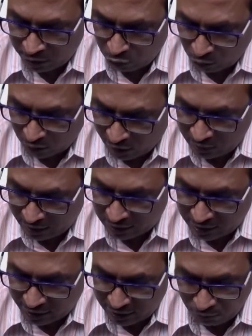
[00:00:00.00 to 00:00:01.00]
So how
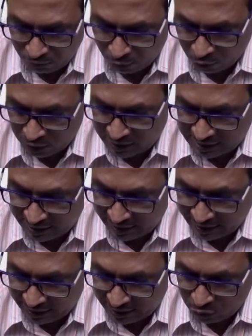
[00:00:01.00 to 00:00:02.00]
that thrust force is
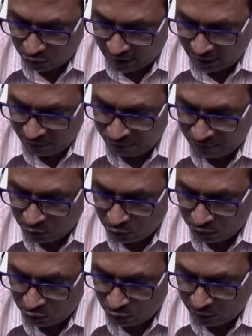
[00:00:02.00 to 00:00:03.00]
created? So F is
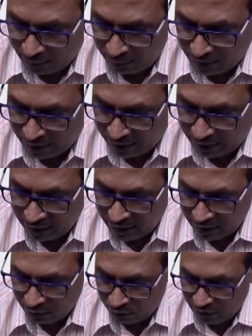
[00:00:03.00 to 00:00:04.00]
equal to ma,
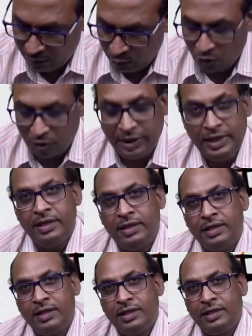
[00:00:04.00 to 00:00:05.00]
we have already
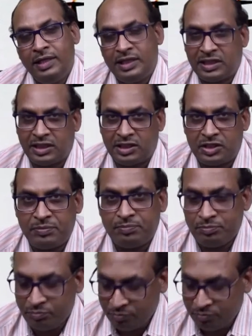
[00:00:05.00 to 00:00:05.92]
discussed.